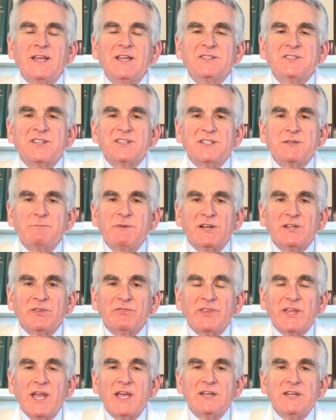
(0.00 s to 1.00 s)
Since the middle
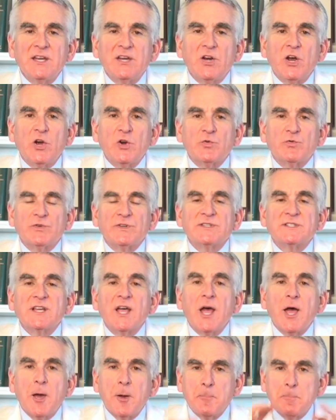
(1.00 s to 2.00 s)
of the eighteen hundreds,
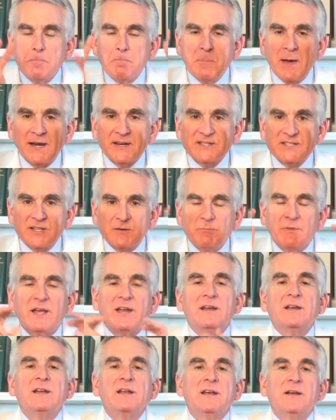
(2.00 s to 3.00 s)
medicine
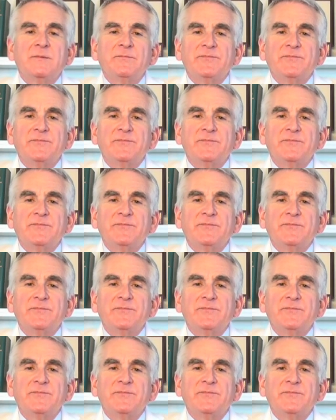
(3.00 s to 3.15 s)
men